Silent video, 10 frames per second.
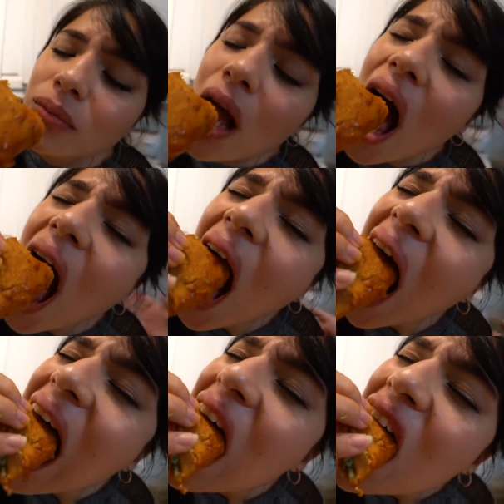Yes,
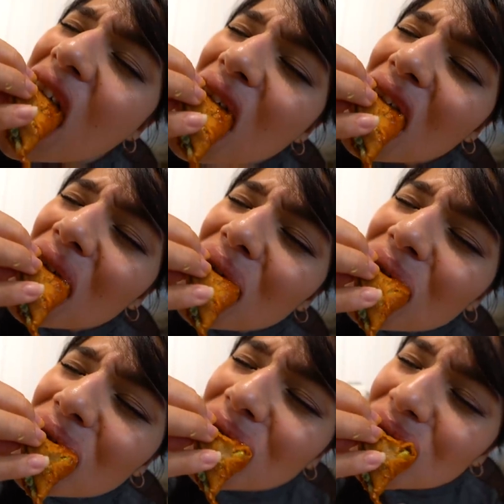bitch, the more juice, the
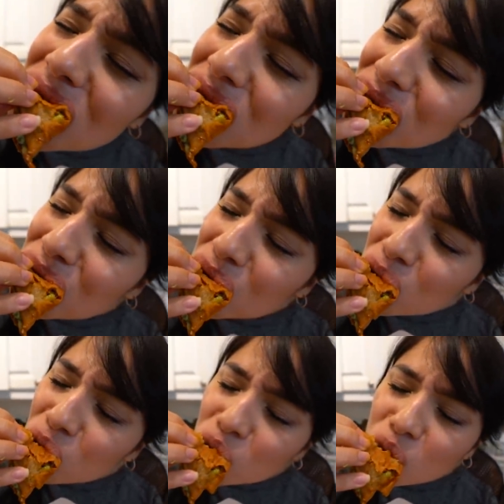better. The
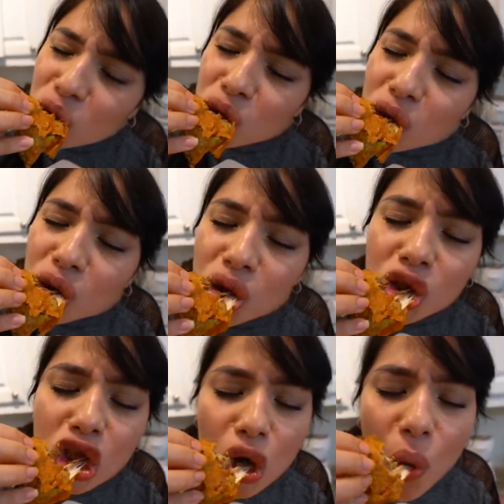juicier, the
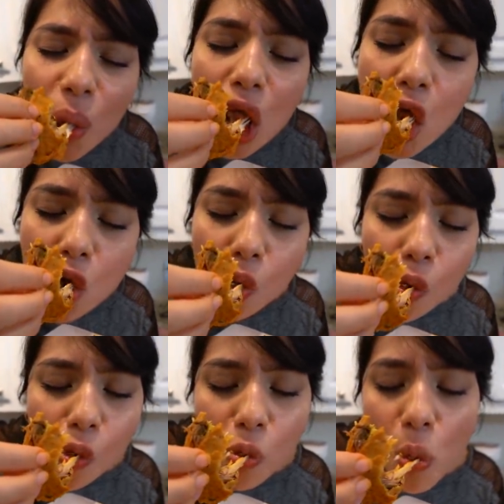better.
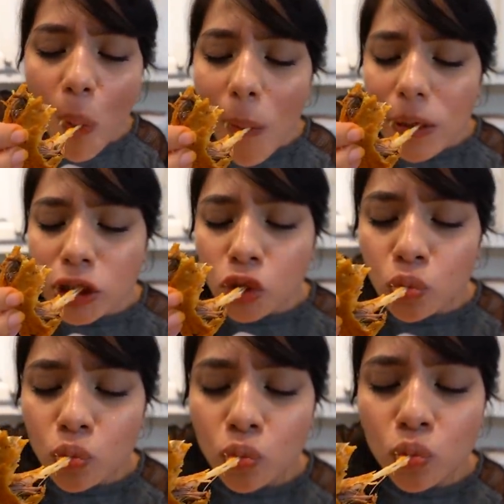The
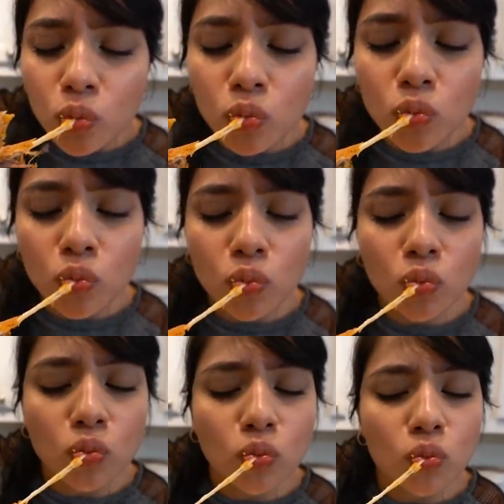juicier, the better.
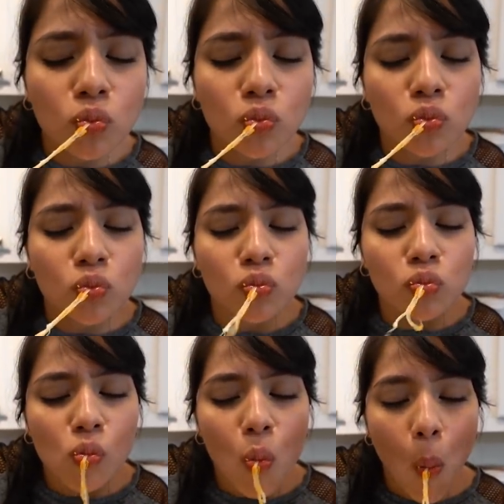Oh, look at the
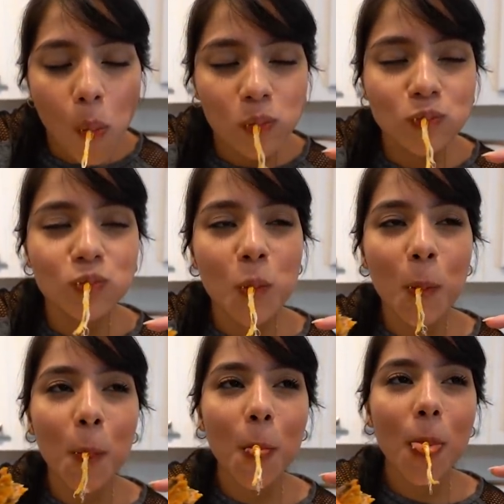cheese, baby.
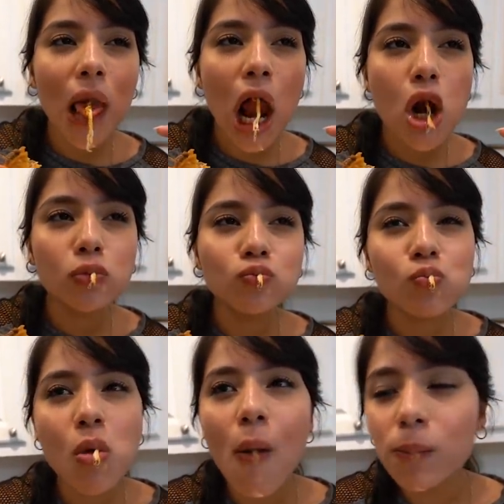Look at that.
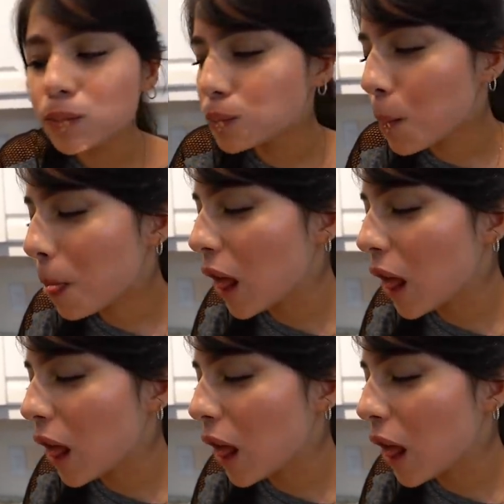Look at that.